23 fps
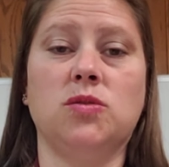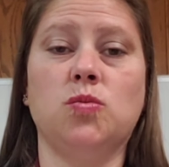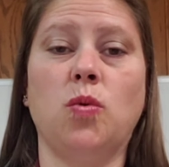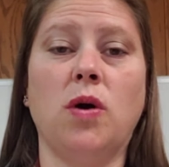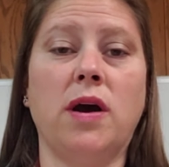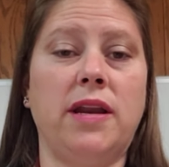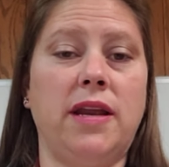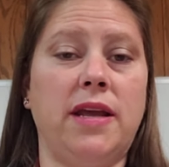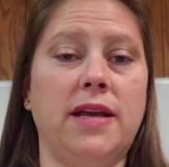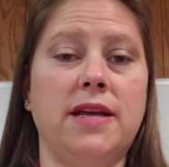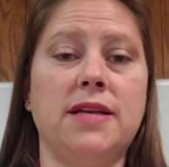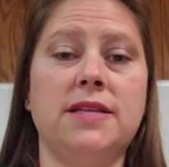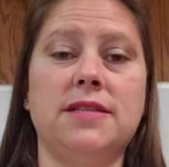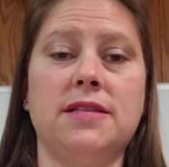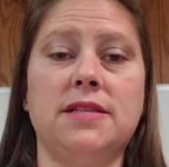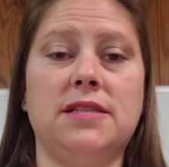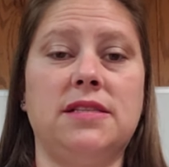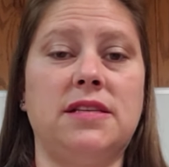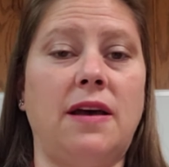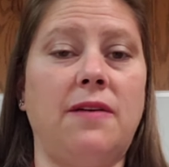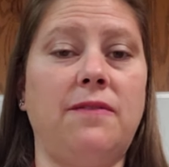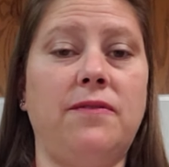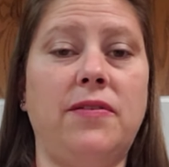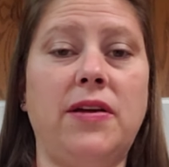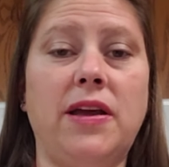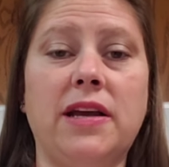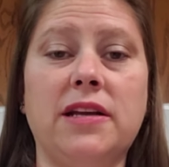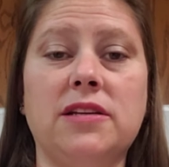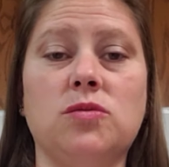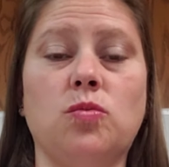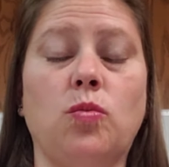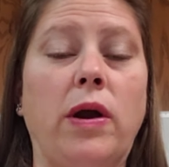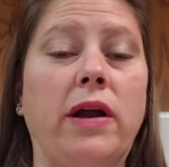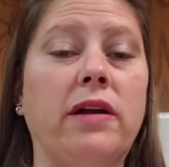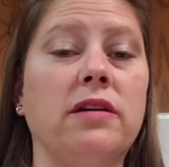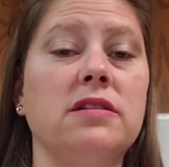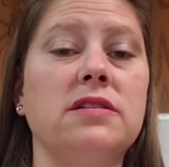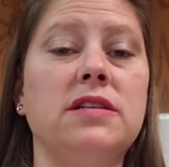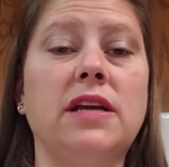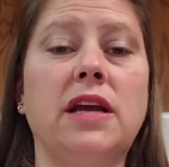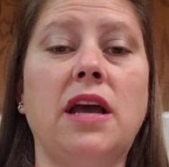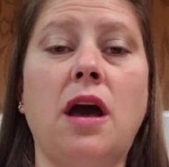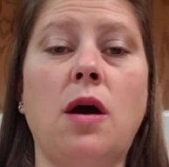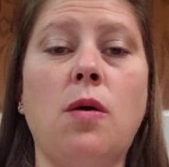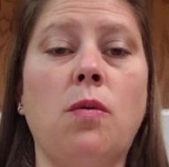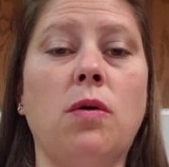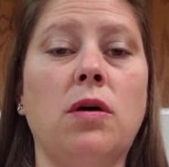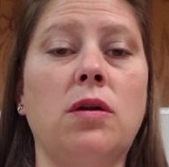What is a suffix? Where does it go